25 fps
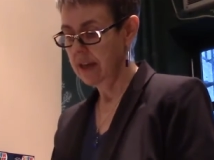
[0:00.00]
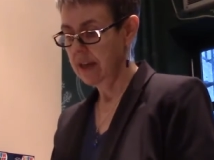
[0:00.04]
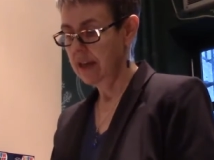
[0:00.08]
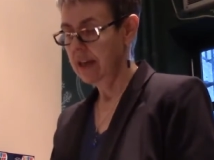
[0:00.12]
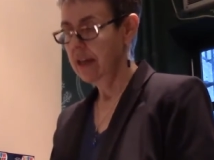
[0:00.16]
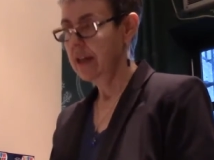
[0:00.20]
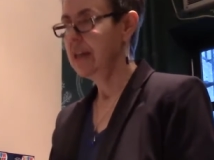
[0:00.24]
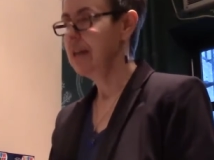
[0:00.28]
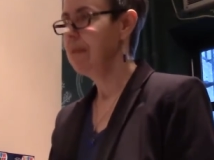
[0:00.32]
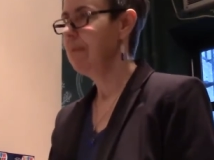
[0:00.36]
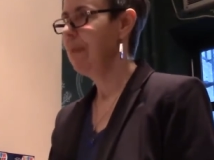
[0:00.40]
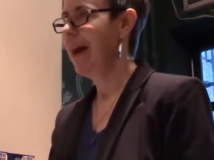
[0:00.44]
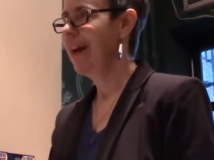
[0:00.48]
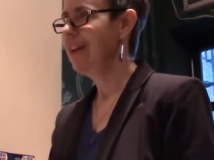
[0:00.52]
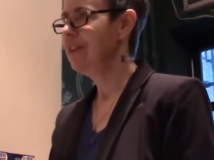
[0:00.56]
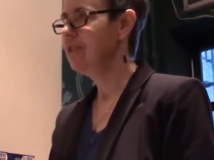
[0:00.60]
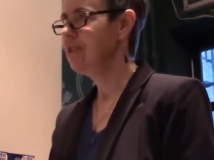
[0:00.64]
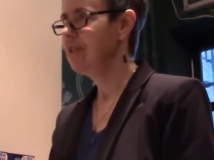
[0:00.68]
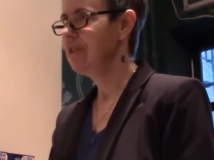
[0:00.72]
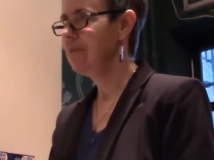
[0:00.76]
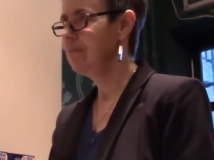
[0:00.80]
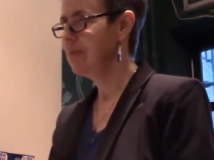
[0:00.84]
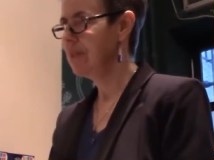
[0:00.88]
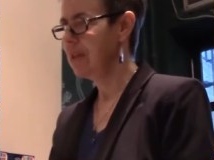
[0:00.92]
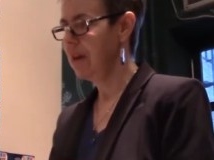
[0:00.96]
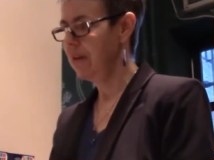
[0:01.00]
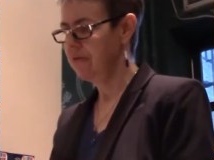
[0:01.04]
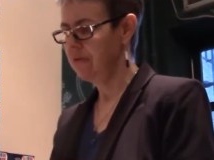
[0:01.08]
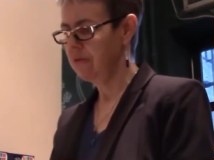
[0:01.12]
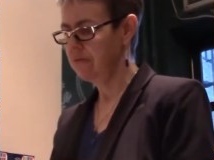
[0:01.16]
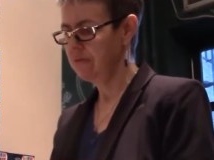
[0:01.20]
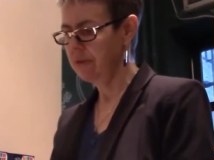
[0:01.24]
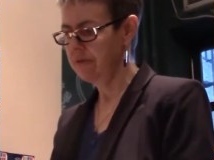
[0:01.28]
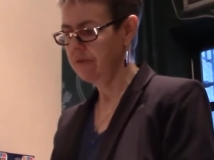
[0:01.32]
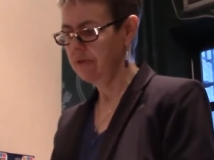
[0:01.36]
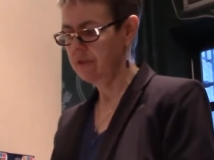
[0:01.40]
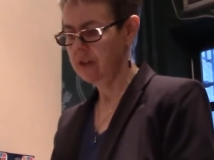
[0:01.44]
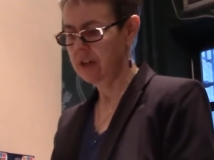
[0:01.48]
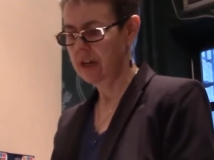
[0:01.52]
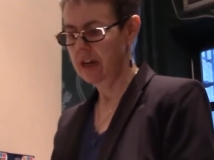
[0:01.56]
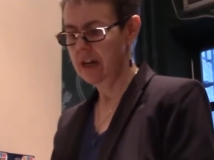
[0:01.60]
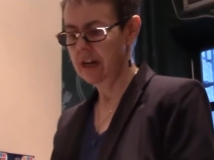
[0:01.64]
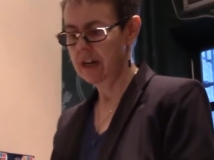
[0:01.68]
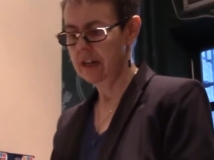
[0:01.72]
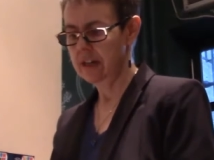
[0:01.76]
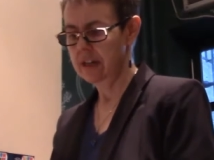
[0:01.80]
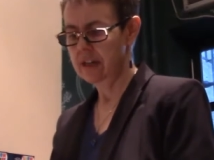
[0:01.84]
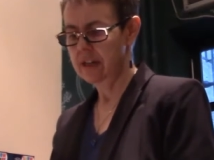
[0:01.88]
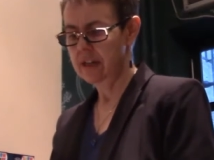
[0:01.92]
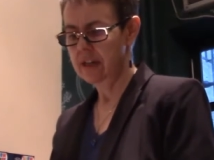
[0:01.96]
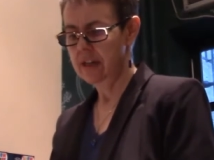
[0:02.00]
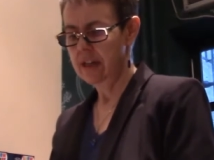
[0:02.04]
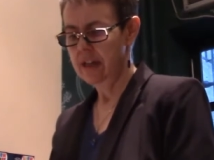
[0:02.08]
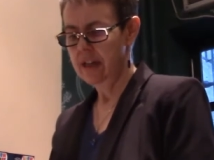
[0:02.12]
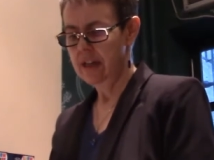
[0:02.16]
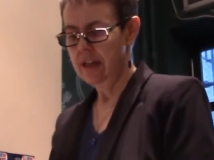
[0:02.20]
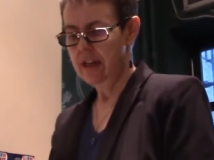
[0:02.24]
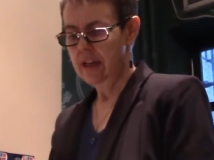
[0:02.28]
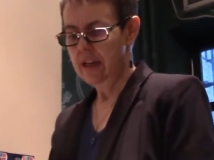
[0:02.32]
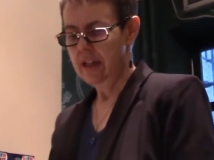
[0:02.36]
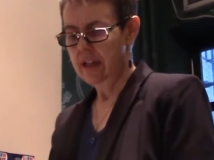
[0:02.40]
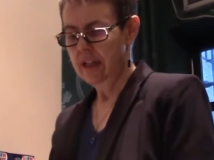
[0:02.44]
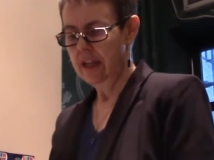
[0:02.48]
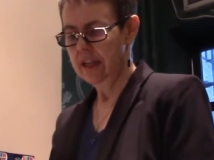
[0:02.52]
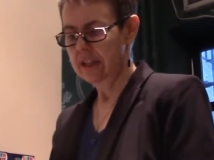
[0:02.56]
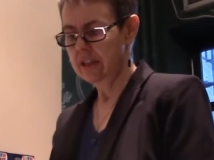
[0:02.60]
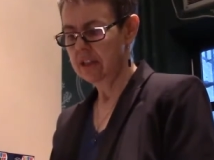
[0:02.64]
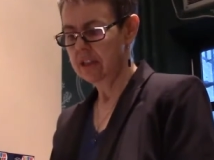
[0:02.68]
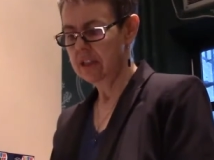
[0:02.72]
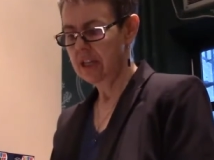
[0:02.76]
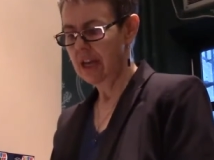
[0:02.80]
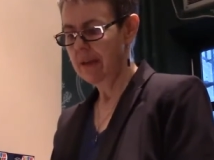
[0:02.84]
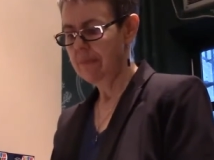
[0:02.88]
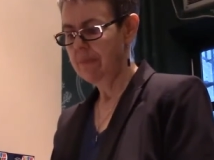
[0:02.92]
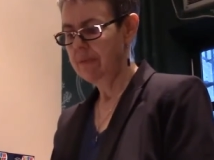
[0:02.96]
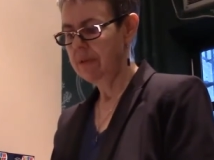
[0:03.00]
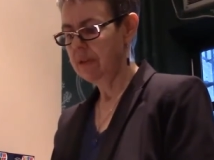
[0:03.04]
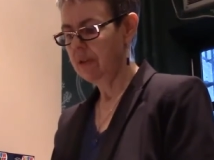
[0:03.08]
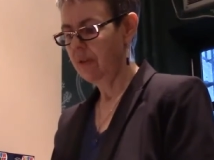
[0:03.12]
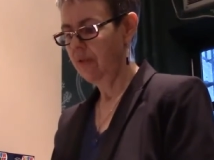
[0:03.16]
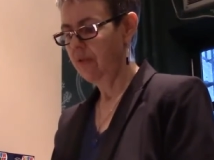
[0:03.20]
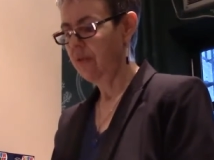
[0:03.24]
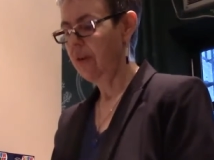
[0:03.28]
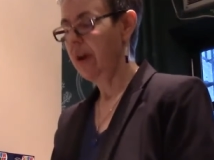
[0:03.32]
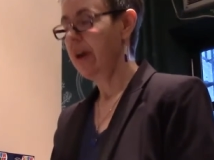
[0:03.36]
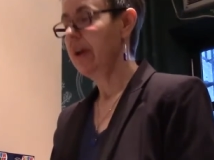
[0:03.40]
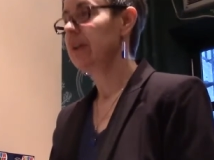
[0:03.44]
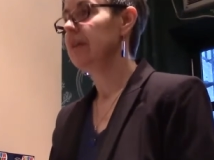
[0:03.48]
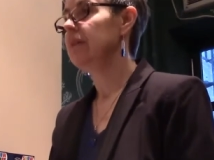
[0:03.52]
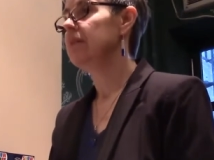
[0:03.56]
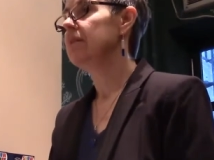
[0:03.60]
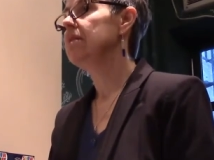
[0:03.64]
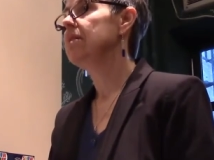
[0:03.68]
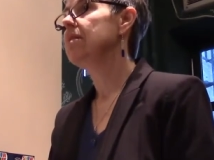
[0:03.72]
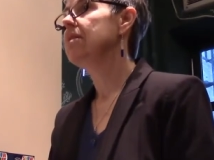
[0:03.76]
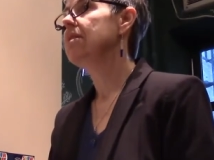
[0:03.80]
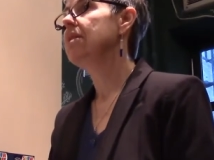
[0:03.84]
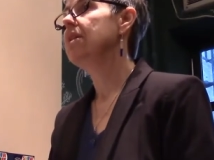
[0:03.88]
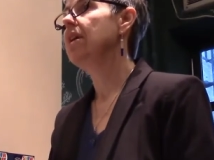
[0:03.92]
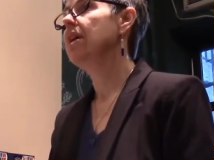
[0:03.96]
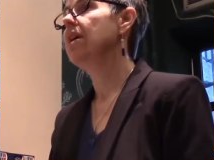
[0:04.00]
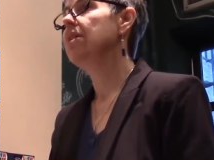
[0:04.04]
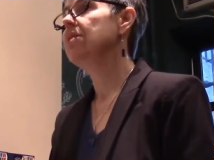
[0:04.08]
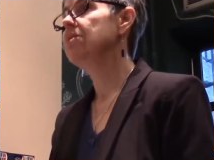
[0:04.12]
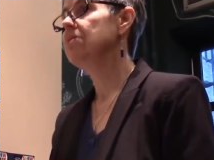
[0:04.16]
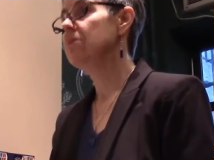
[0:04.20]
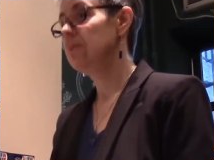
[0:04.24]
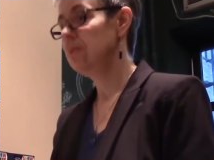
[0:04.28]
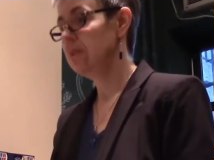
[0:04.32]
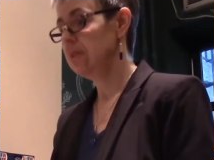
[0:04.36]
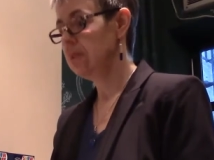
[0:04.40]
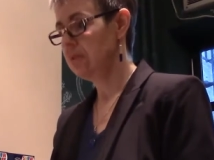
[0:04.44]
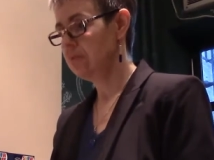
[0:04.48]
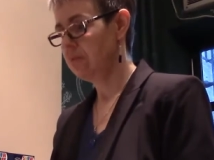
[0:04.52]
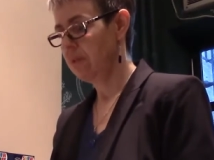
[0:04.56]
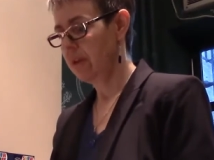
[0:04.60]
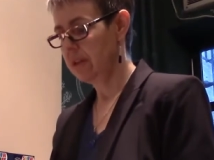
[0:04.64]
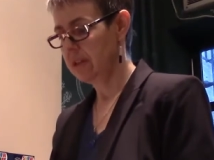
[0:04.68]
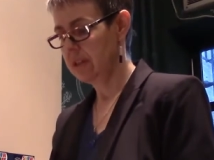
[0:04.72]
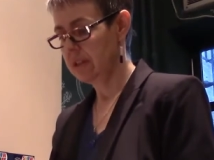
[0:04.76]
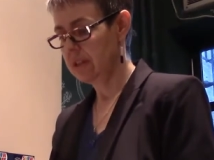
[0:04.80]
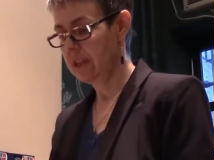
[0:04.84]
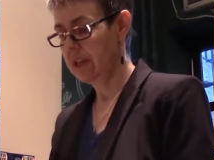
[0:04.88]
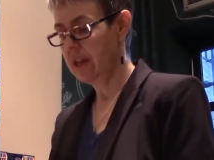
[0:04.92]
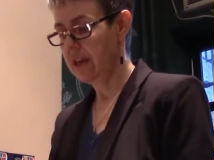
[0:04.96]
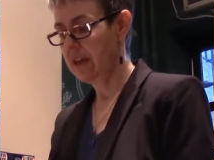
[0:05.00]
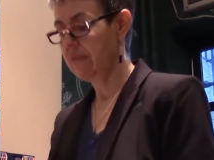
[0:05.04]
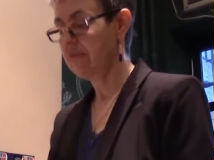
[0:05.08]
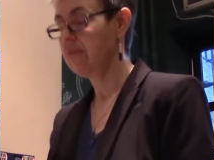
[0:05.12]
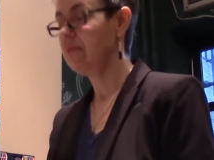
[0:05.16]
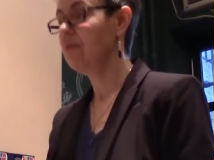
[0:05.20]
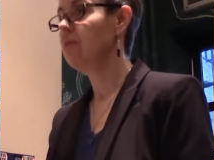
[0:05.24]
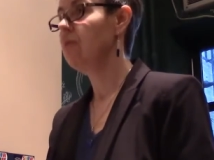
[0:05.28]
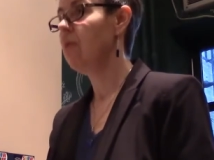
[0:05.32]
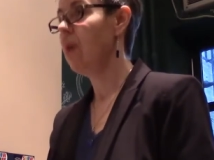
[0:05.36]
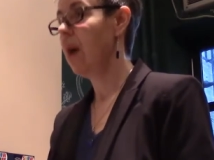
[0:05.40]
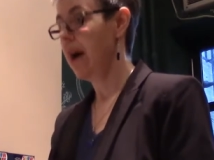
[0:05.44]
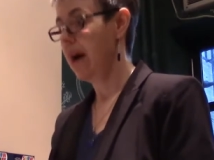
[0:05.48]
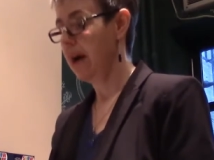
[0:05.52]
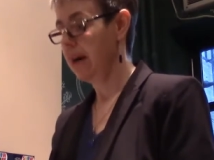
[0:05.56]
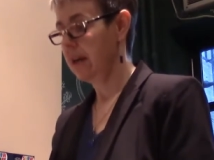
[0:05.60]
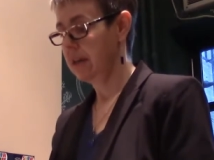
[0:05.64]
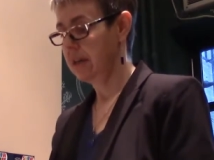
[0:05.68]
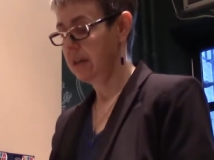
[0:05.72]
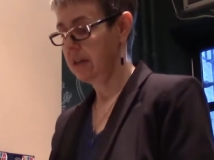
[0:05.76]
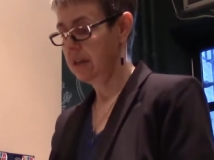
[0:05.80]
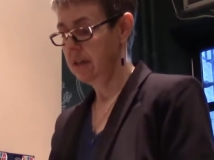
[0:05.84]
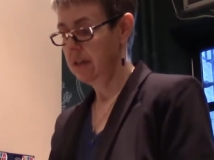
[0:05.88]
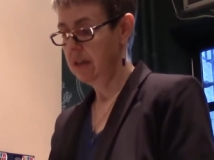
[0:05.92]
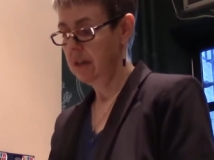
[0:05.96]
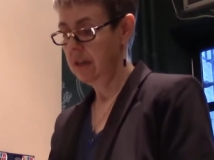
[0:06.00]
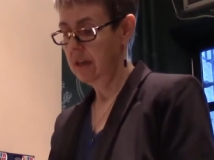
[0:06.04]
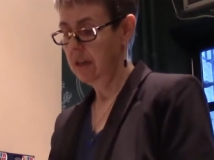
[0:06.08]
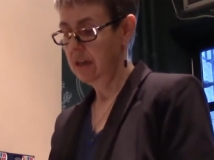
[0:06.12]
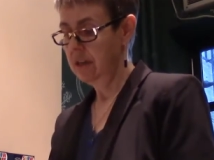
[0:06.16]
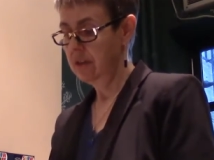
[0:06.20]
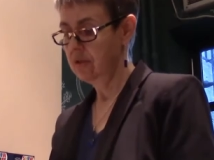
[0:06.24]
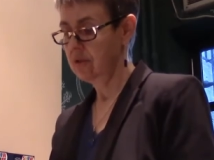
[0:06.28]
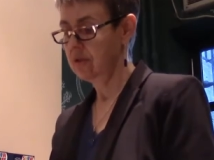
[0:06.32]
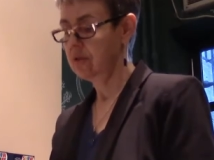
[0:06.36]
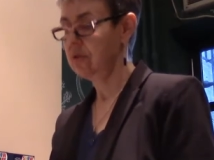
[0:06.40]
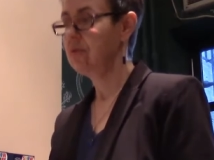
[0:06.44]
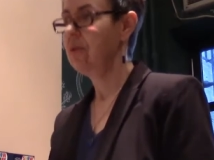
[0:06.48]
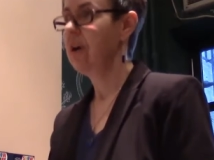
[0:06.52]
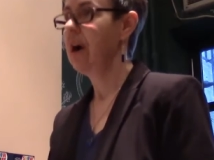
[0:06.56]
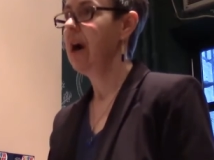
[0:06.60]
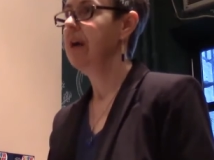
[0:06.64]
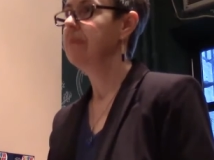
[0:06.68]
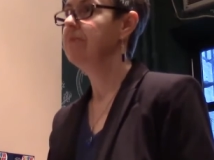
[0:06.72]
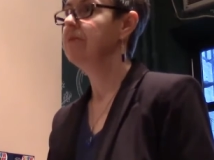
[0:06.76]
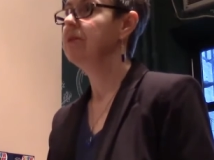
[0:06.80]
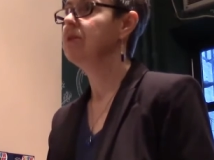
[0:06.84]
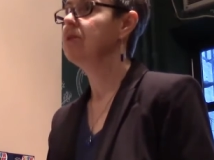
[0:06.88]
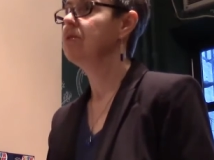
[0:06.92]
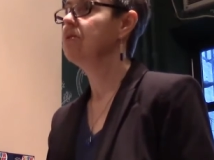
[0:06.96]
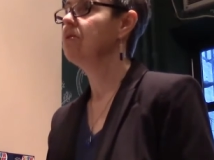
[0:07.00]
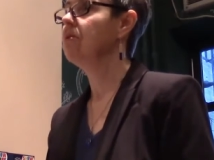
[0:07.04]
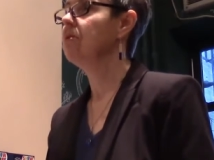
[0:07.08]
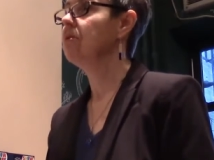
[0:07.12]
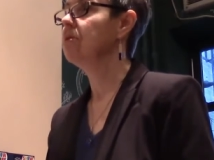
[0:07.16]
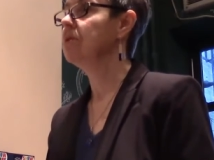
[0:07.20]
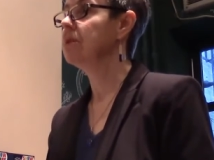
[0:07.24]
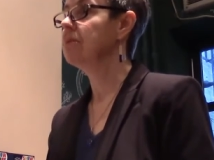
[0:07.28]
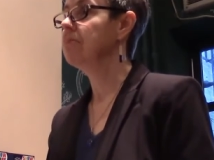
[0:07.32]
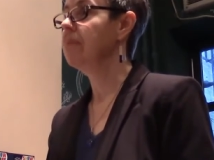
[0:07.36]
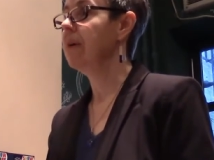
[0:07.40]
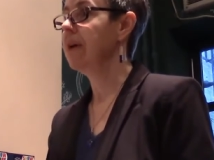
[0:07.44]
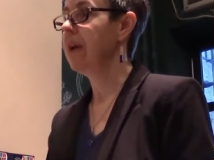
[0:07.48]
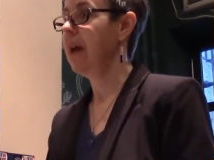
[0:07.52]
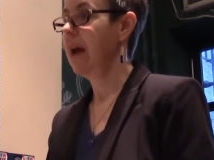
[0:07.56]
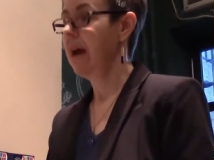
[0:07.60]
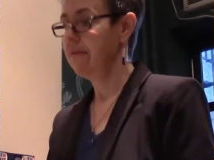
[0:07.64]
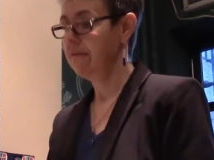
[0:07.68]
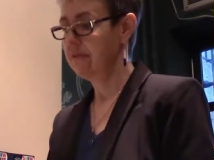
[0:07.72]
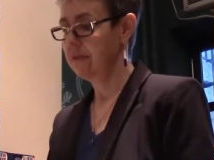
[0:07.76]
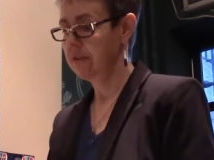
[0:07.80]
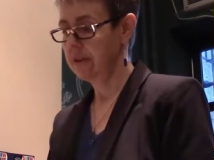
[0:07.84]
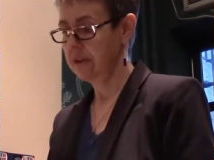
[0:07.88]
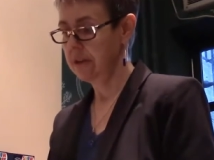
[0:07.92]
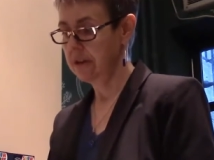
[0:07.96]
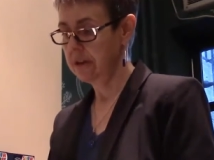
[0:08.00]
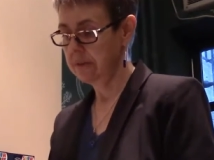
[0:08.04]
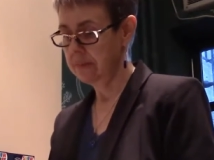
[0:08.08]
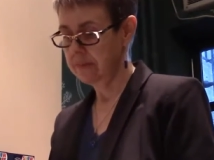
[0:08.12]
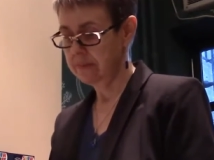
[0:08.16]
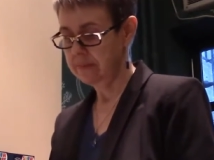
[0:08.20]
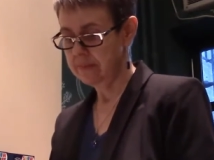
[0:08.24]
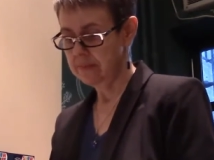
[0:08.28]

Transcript: He imagined himself a river god, like the type his friend, the elderly slave Quack, described in stories about Africa.